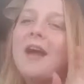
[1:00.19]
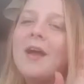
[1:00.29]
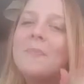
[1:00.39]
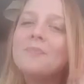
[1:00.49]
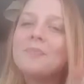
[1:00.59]

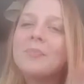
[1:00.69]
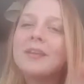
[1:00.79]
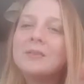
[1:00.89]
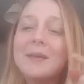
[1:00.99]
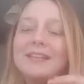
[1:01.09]
So
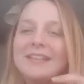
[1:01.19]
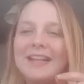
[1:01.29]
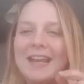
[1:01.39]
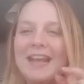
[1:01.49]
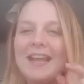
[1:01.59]

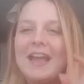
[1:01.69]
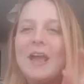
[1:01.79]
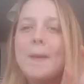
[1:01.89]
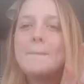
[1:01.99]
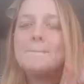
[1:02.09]
basically,
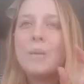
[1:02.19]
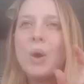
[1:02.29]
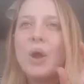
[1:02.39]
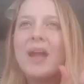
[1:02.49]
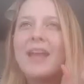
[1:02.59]

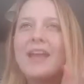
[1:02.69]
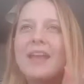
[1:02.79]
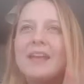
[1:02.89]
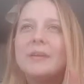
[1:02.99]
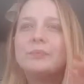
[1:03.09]

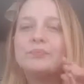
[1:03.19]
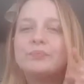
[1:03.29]
my